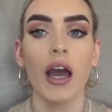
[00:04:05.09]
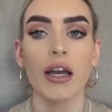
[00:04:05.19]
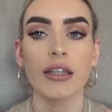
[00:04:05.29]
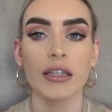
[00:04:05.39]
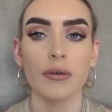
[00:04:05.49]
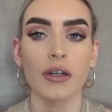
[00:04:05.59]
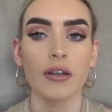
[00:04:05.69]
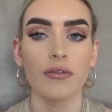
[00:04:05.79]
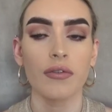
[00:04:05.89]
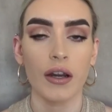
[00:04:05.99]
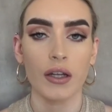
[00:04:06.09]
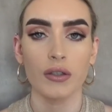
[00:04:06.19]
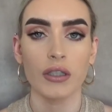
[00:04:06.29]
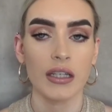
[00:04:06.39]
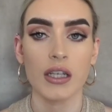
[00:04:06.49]
I think they were very
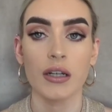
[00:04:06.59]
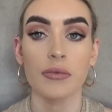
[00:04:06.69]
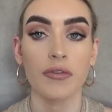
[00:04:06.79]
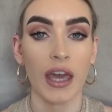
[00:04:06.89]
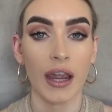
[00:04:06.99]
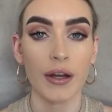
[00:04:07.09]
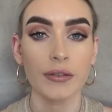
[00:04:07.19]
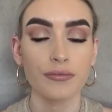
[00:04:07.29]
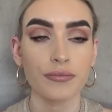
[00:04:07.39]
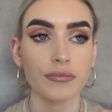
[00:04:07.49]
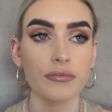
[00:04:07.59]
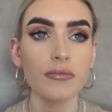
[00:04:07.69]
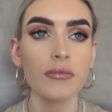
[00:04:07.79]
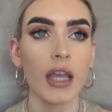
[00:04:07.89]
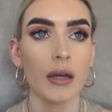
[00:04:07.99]
good in terms of care
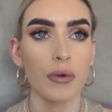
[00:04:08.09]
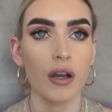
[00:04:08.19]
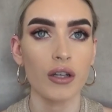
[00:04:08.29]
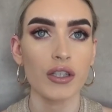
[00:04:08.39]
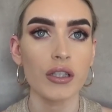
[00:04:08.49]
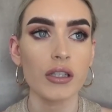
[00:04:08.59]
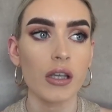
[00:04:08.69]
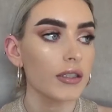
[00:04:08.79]
and precautions.